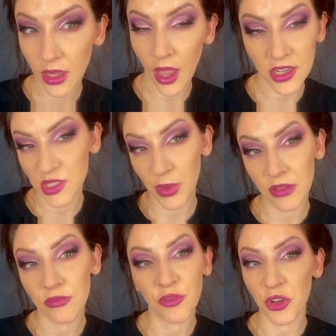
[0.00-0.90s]
I just went
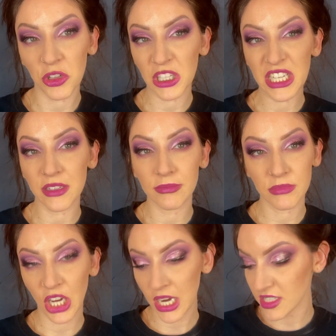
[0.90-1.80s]
full in
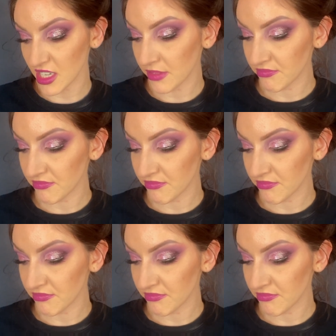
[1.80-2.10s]
crazy.